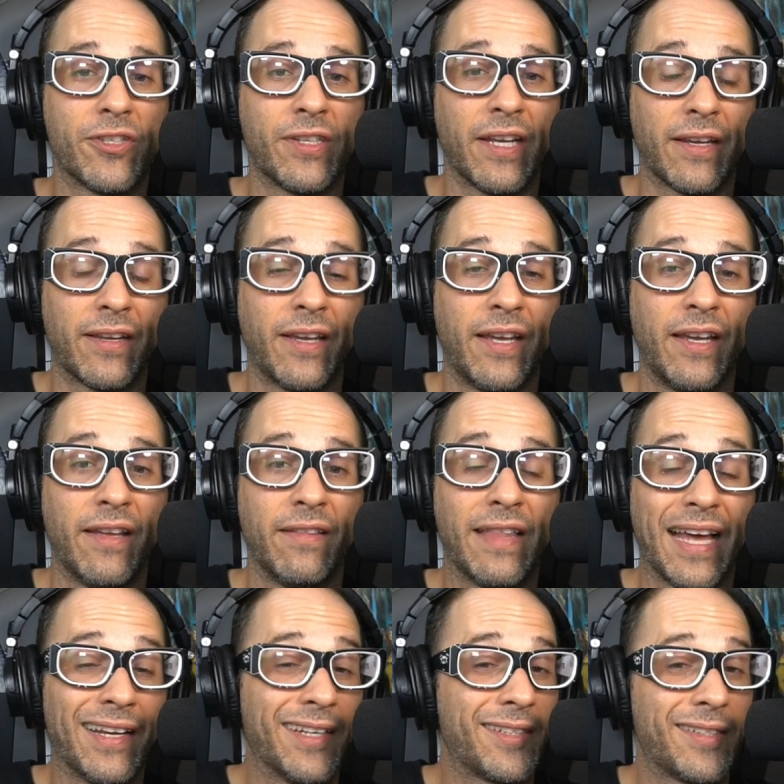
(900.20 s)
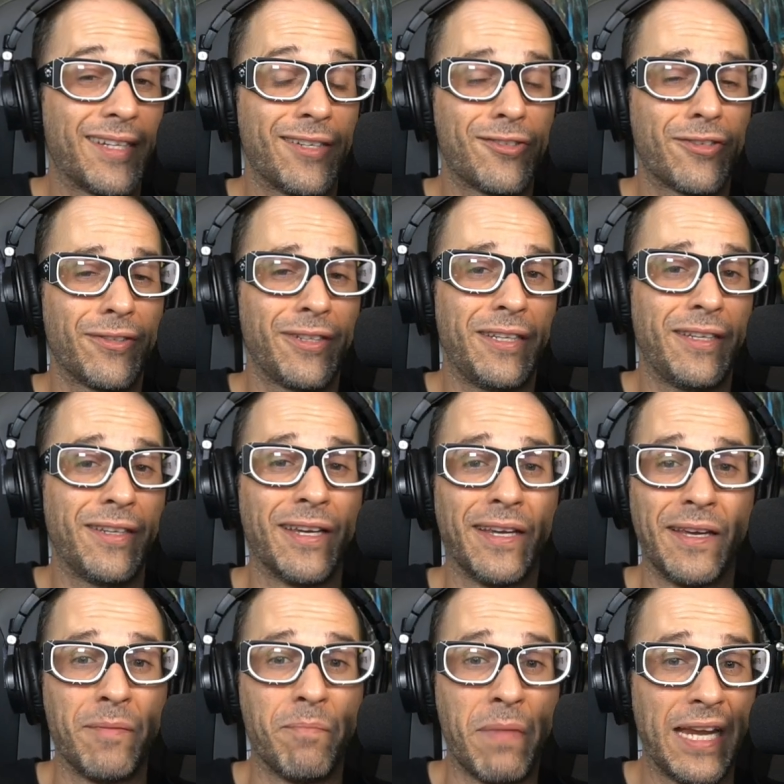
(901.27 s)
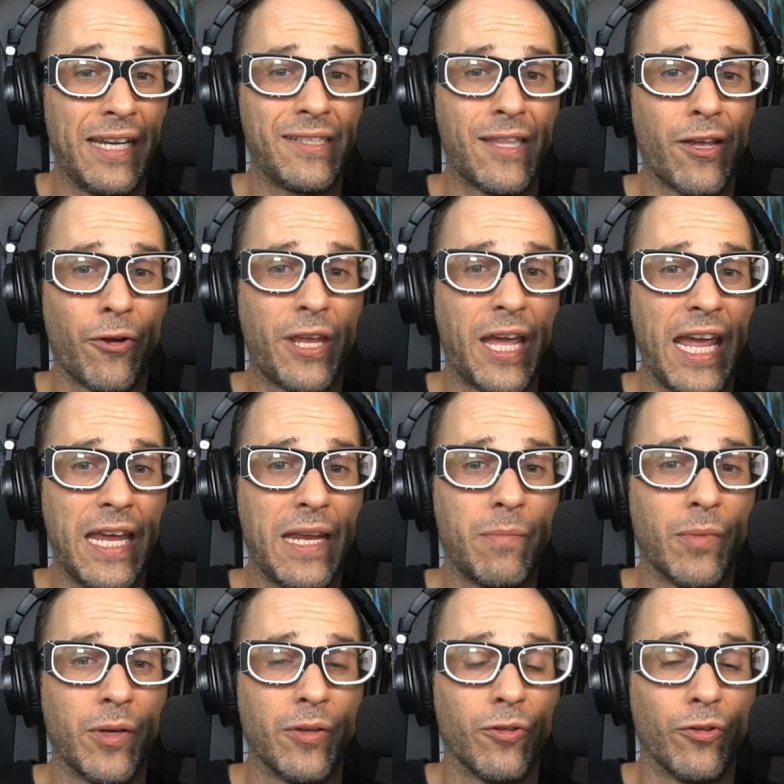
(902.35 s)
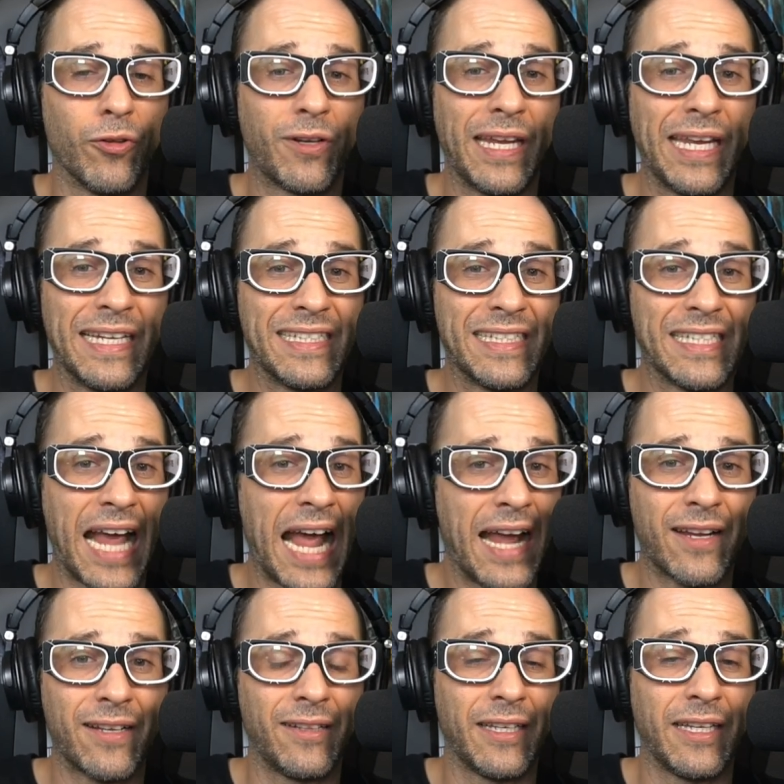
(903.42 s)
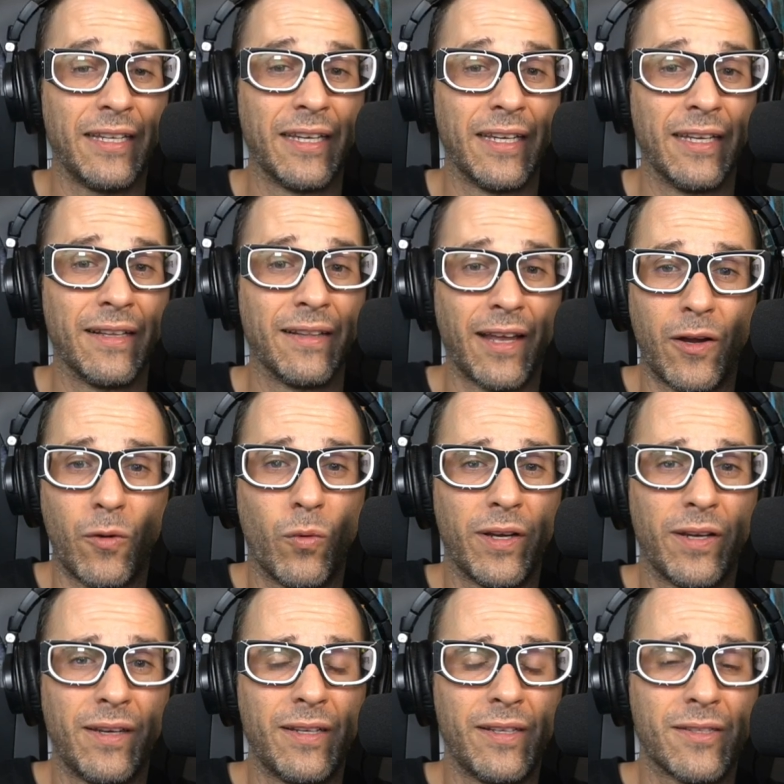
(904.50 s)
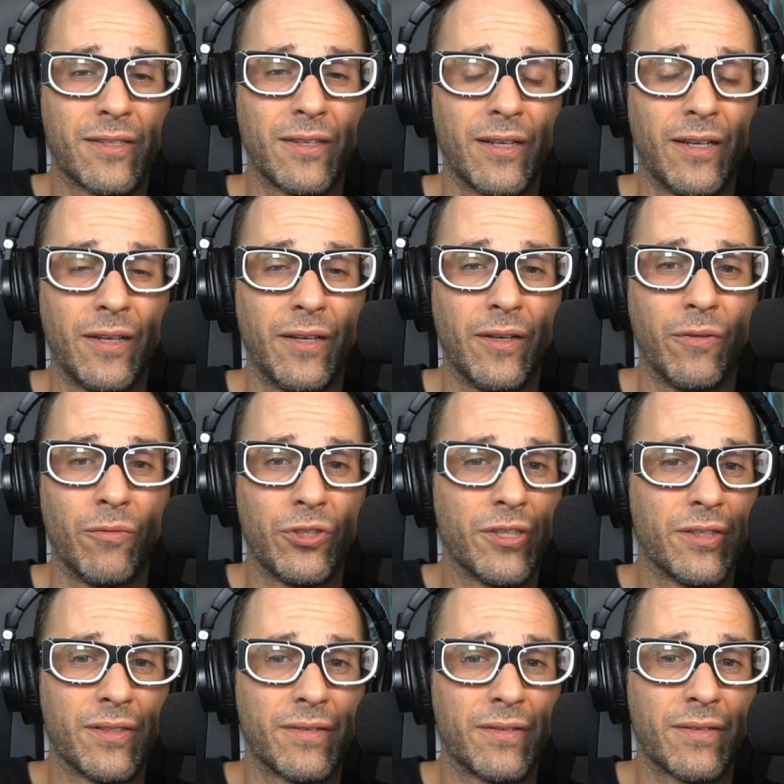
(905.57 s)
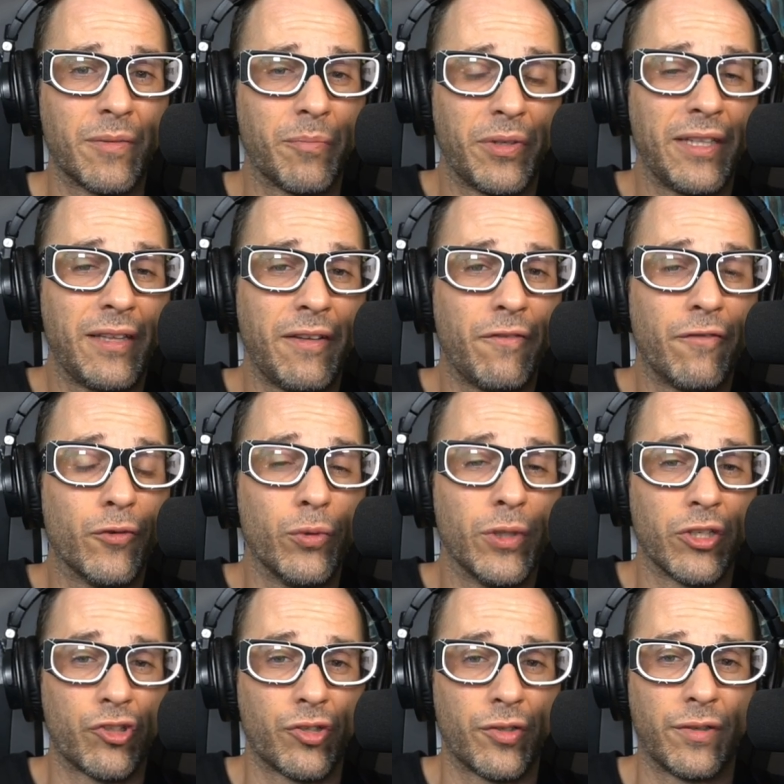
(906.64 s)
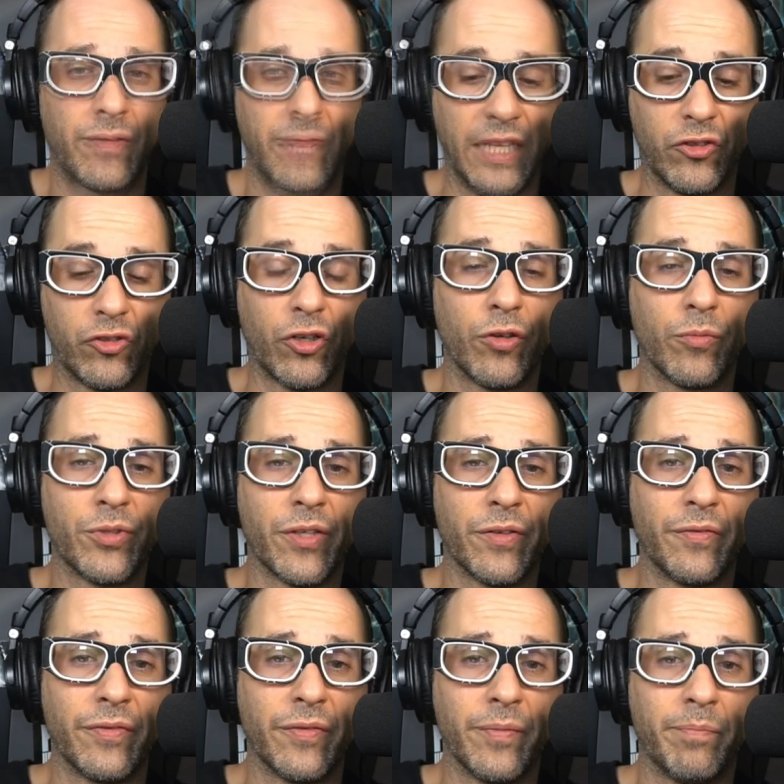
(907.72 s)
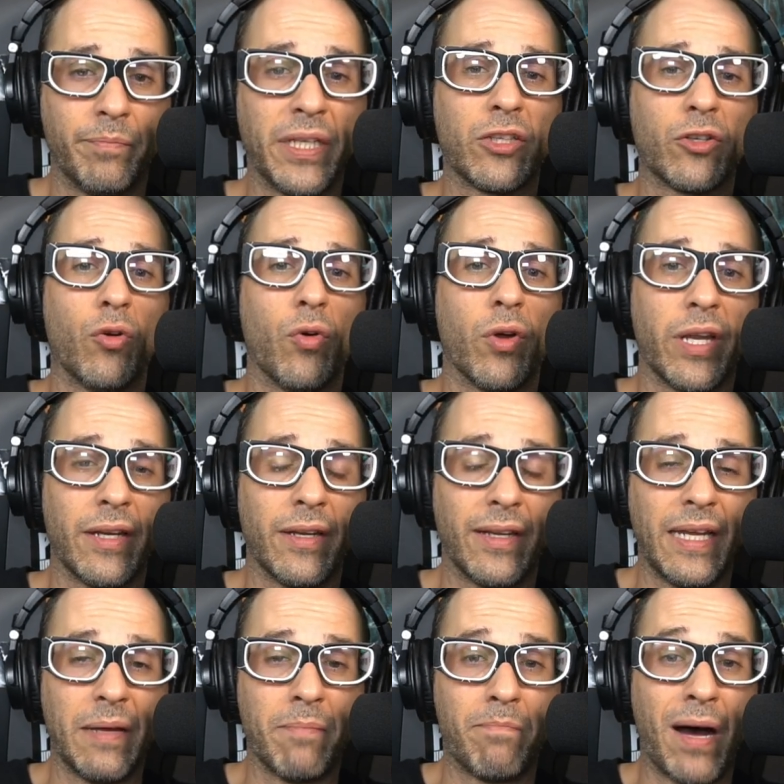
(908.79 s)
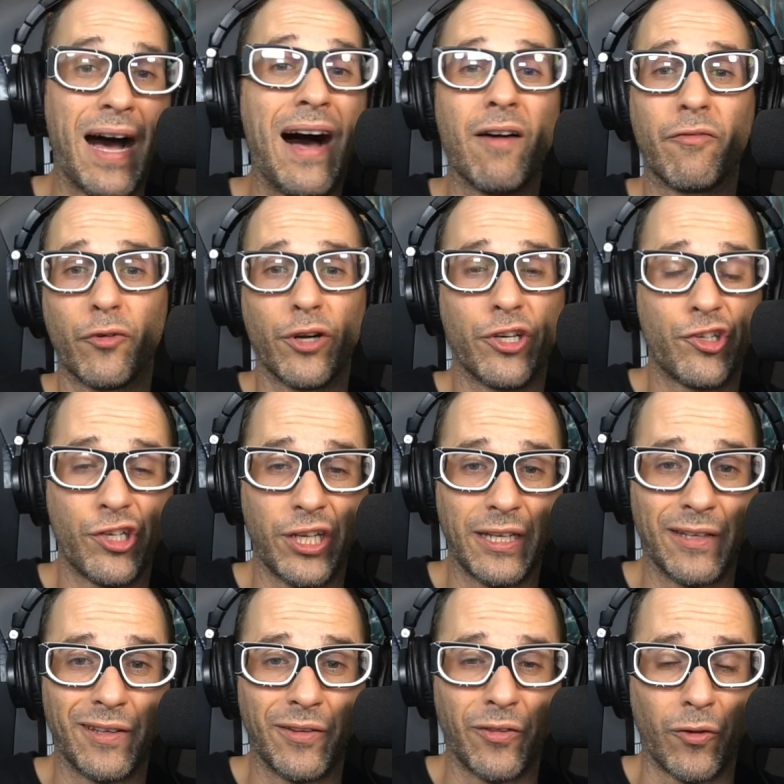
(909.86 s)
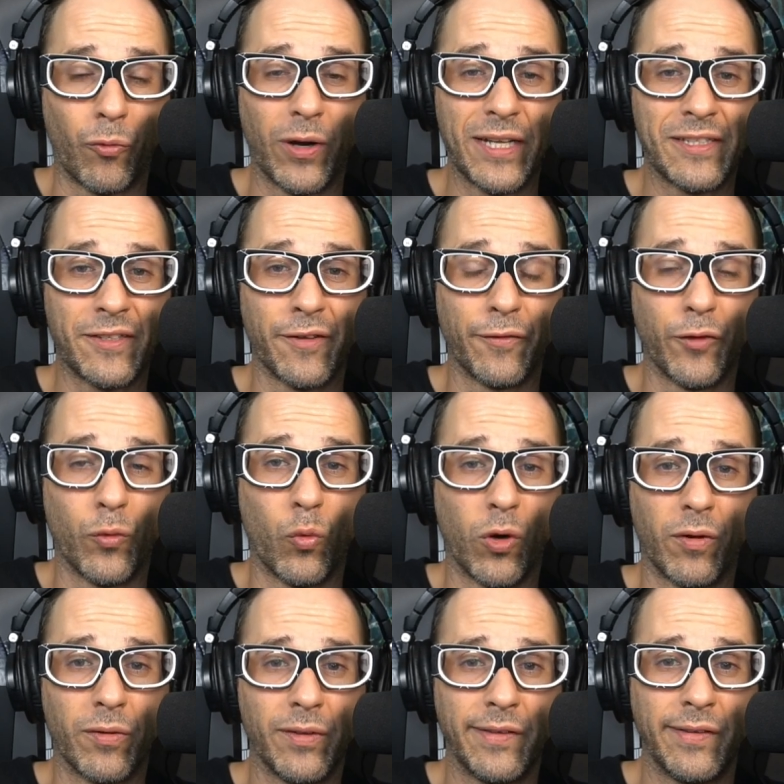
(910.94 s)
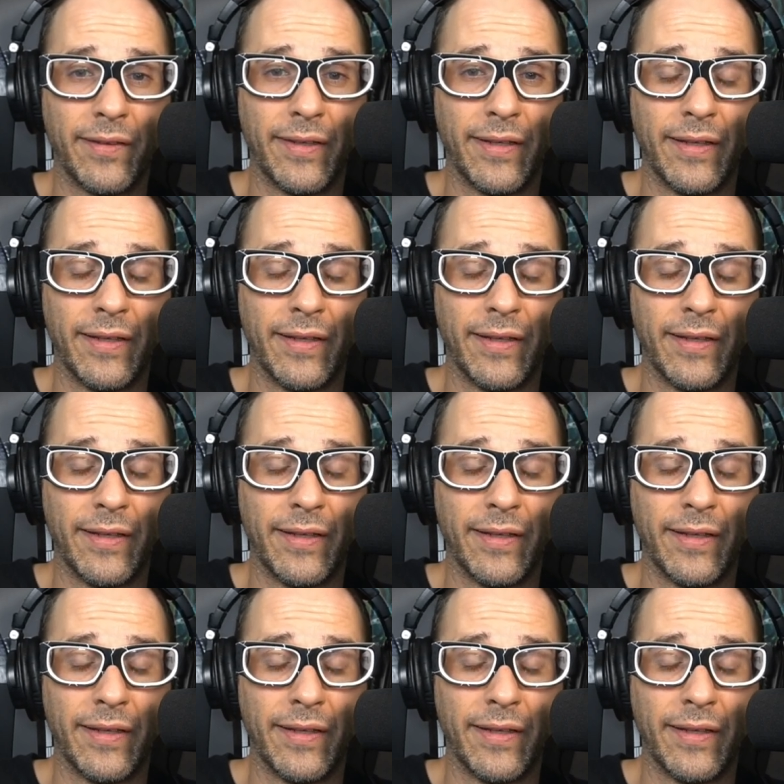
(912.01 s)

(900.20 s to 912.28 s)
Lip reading: stick that essentially makes their game look exactly like what it is, which is completely foolish. In terms of Bitcoin impoverishing the rest of the world,